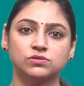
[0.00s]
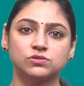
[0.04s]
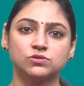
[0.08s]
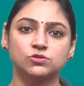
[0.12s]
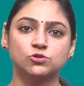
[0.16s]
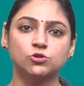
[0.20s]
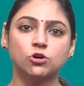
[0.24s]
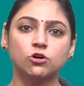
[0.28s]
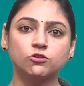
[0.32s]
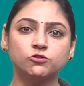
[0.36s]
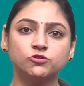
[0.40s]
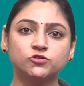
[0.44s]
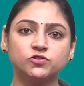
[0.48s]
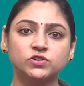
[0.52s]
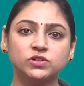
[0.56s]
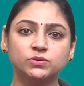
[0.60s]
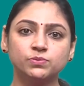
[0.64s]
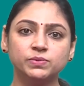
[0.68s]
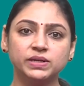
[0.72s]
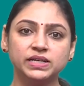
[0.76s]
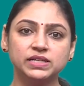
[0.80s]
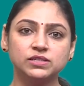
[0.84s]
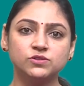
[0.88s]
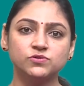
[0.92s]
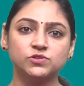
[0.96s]

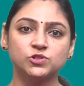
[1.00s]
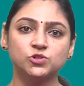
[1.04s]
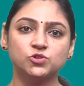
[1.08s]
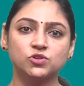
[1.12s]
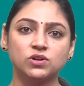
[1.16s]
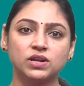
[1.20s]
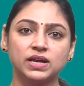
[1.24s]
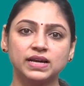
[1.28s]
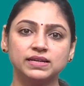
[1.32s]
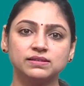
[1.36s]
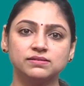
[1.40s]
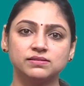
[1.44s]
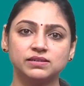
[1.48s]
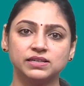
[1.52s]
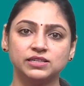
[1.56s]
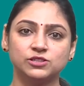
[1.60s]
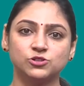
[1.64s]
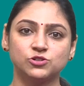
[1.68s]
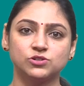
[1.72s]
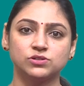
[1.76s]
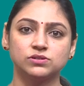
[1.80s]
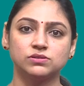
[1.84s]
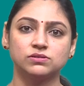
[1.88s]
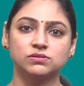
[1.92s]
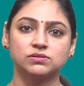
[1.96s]
Software-based
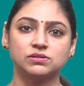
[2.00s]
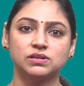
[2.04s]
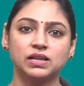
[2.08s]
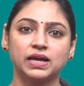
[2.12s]
visualizations